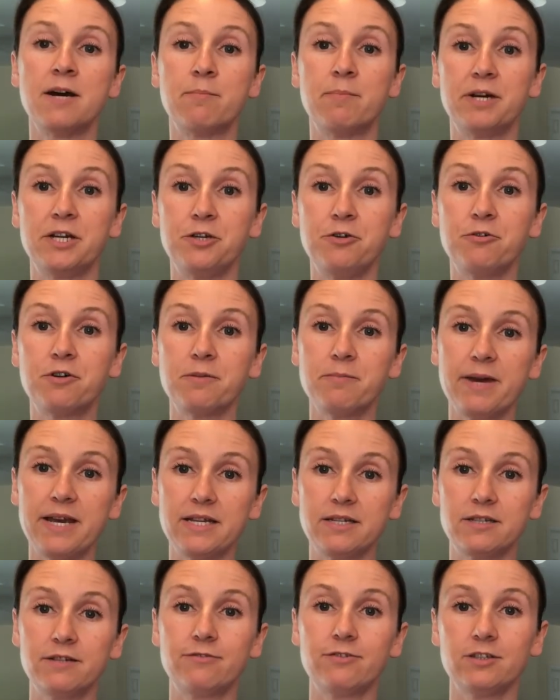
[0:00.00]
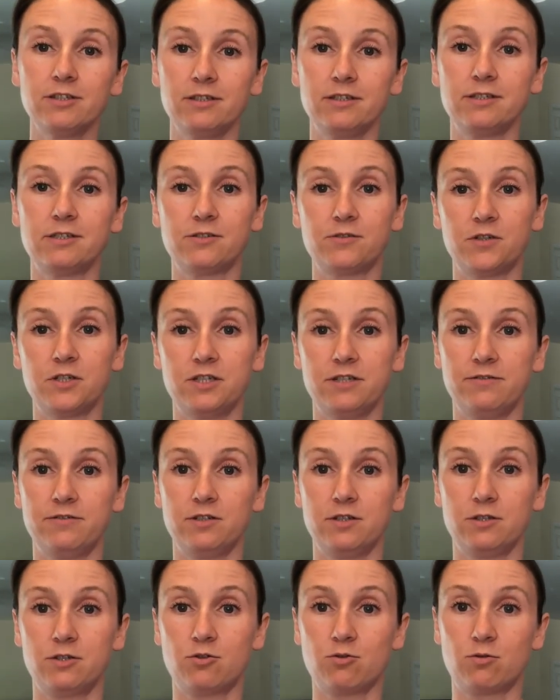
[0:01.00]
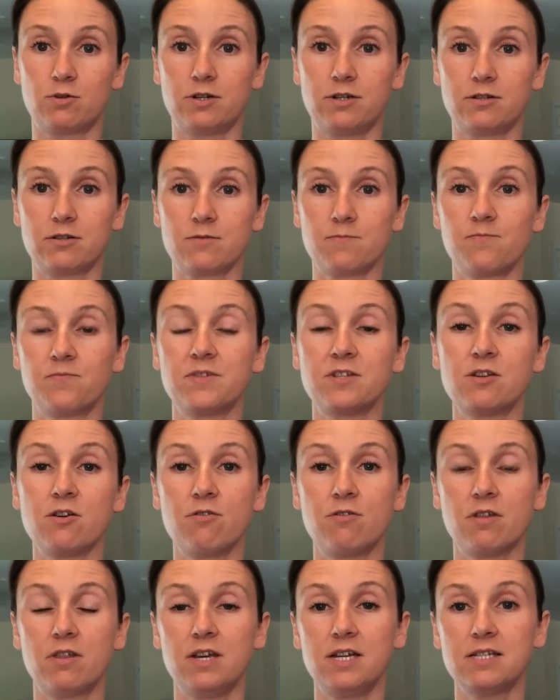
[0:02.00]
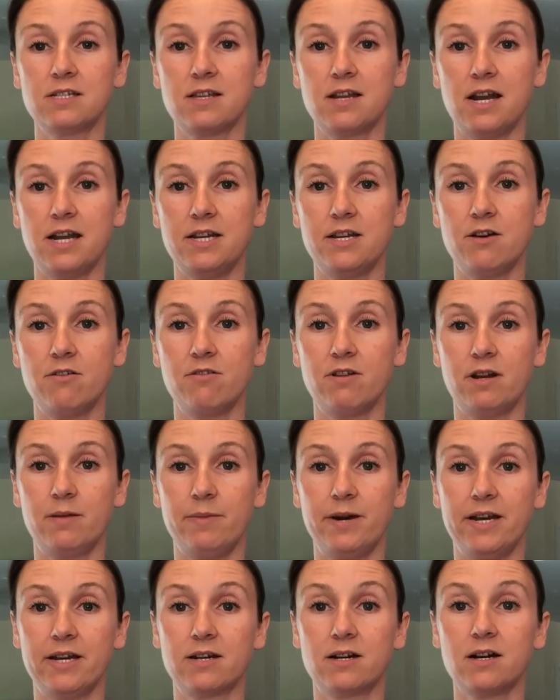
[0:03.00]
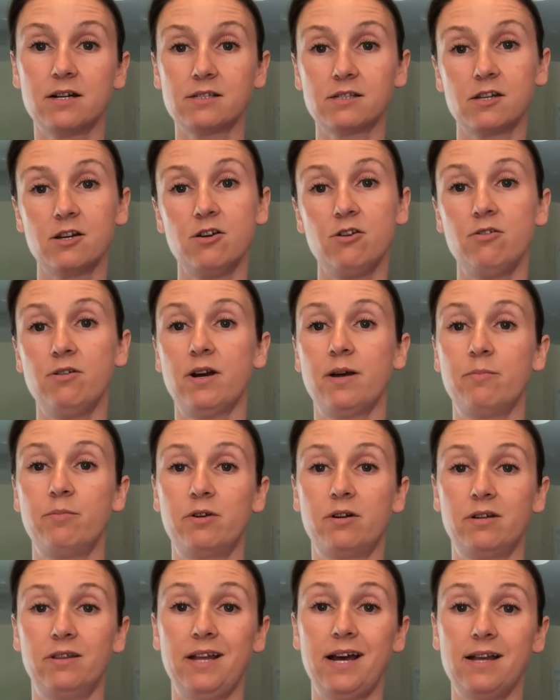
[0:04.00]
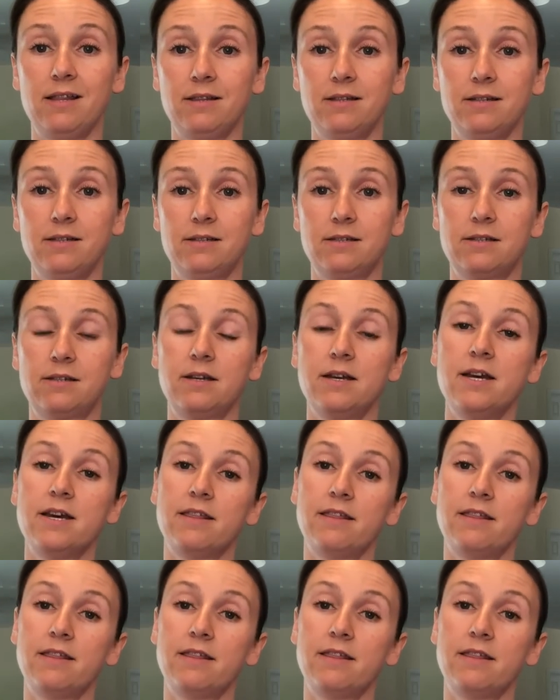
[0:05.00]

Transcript: But you can make different lists for different stores. So the things that I know that I buy at Costco, I put on that list.